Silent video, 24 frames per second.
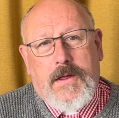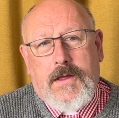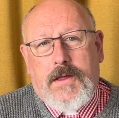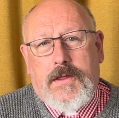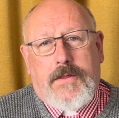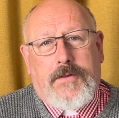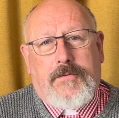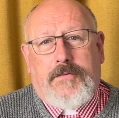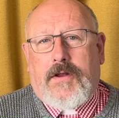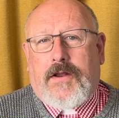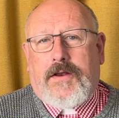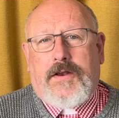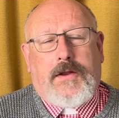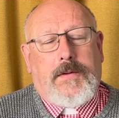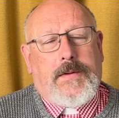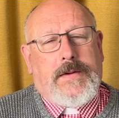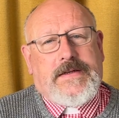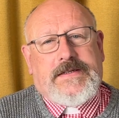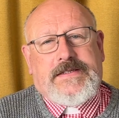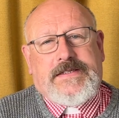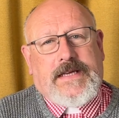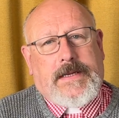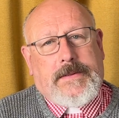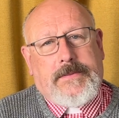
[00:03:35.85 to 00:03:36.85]
There are no
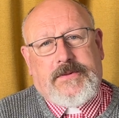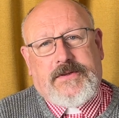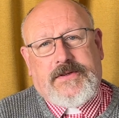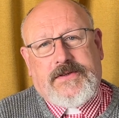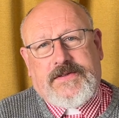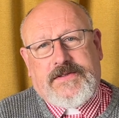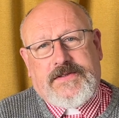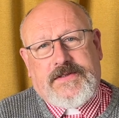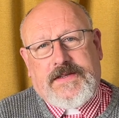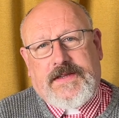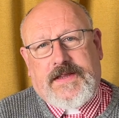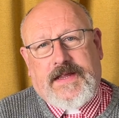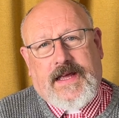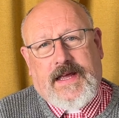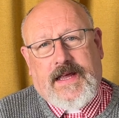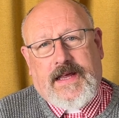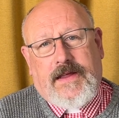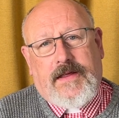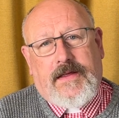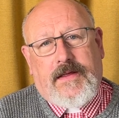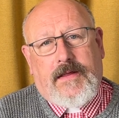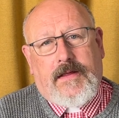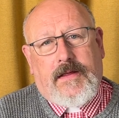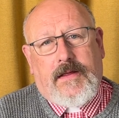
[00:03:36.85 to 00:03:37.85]
exceptions to that.
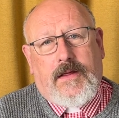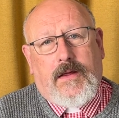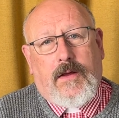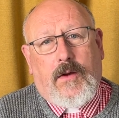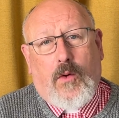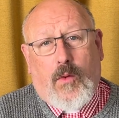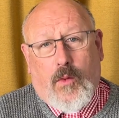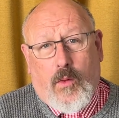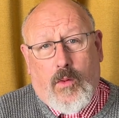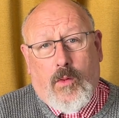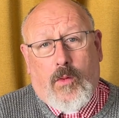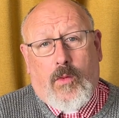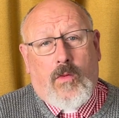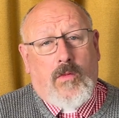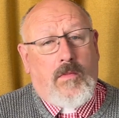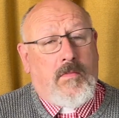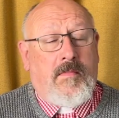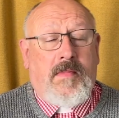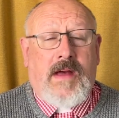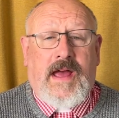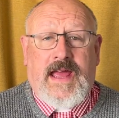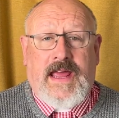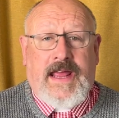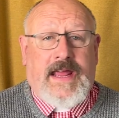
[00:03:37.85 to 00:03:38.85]
All
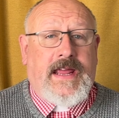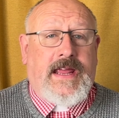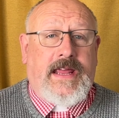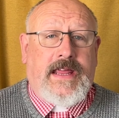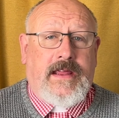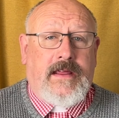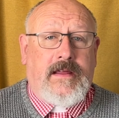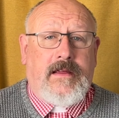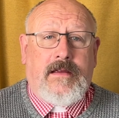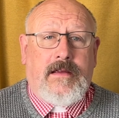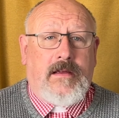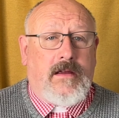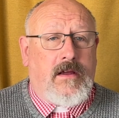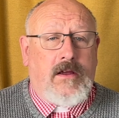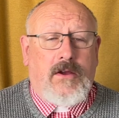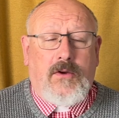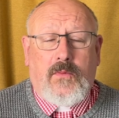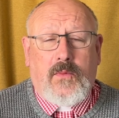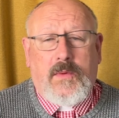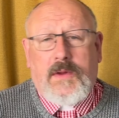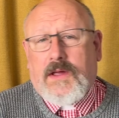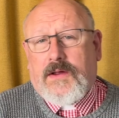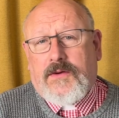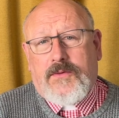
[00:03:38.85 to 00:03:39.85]
may.
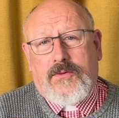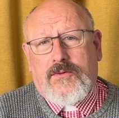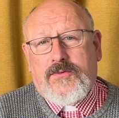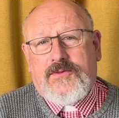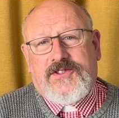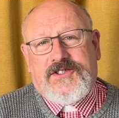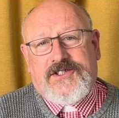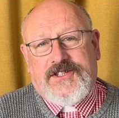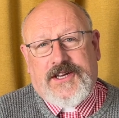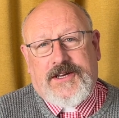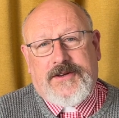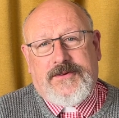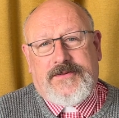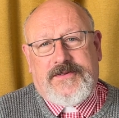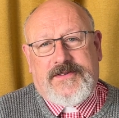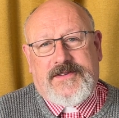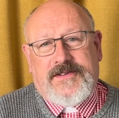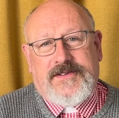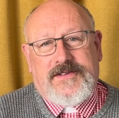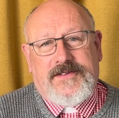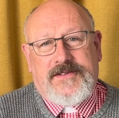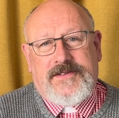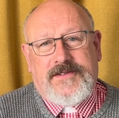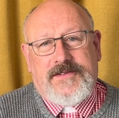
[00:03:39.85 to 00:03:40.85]
We are all
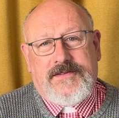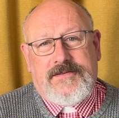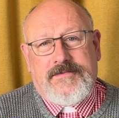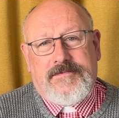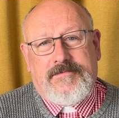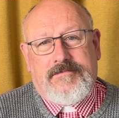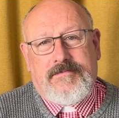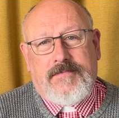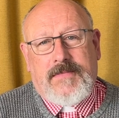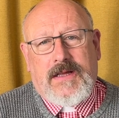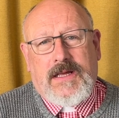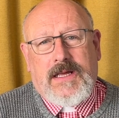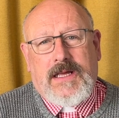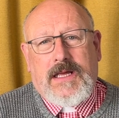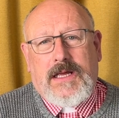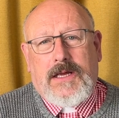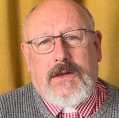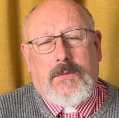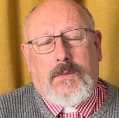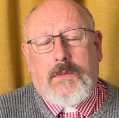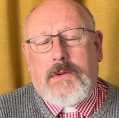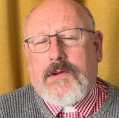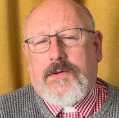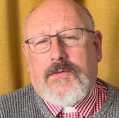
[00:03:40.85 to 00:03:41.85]
chosen.
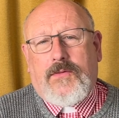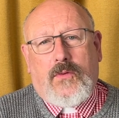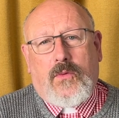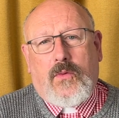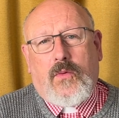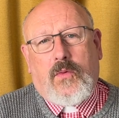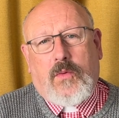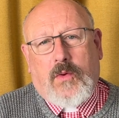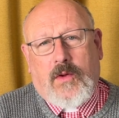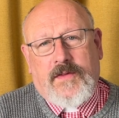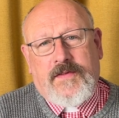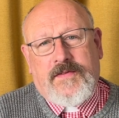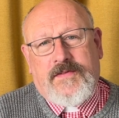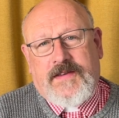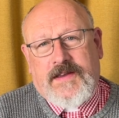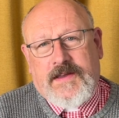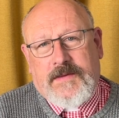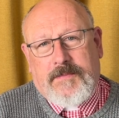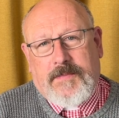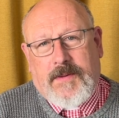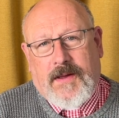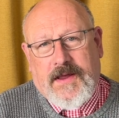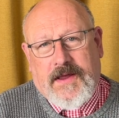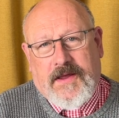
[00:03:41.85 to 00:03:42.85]
We are all
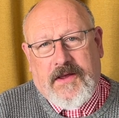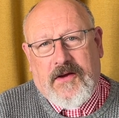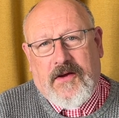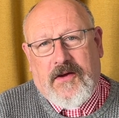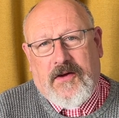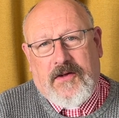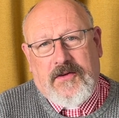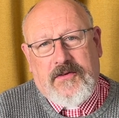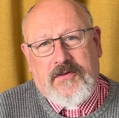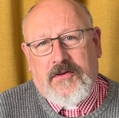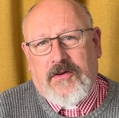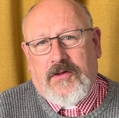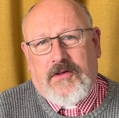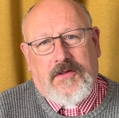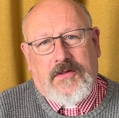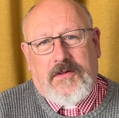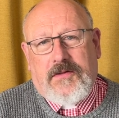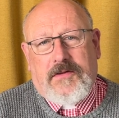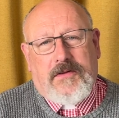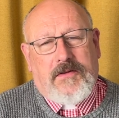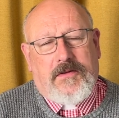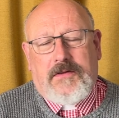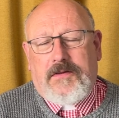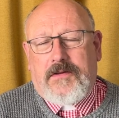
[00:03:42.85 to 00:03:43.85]
wanted by God. Not,
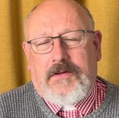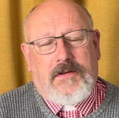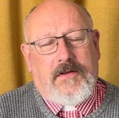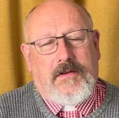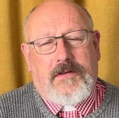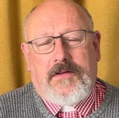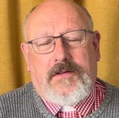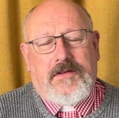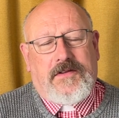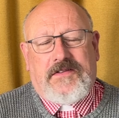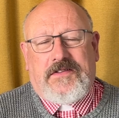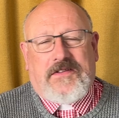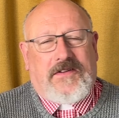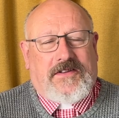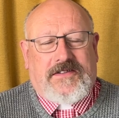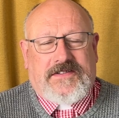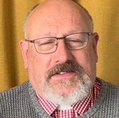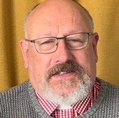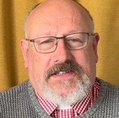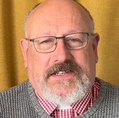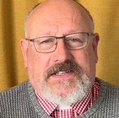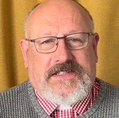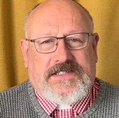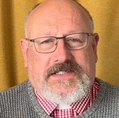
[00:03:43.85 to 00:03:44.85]
there's not
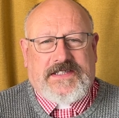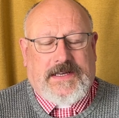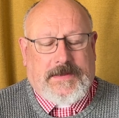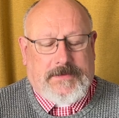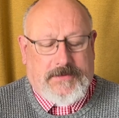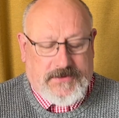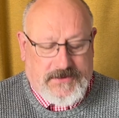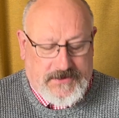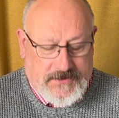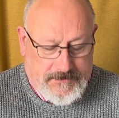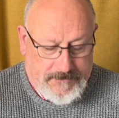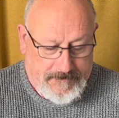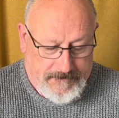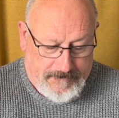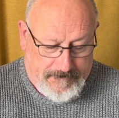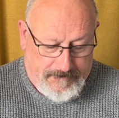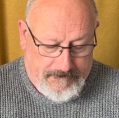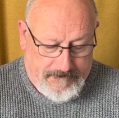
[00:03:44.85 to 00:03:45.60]
an exception.